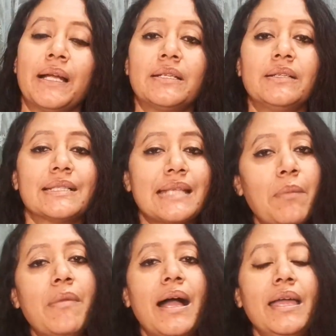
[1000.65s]
but
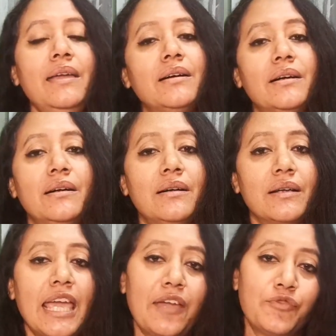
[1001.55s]
some I
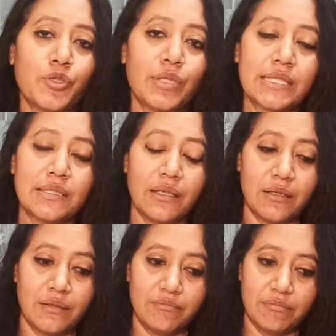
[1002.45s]
gave to this
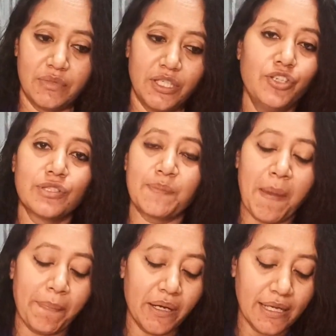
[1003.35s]

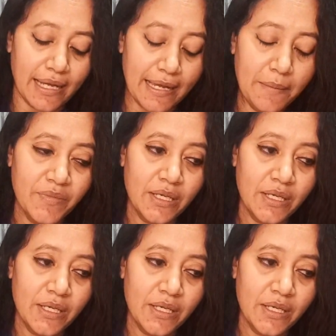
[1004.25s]
newspaper guy,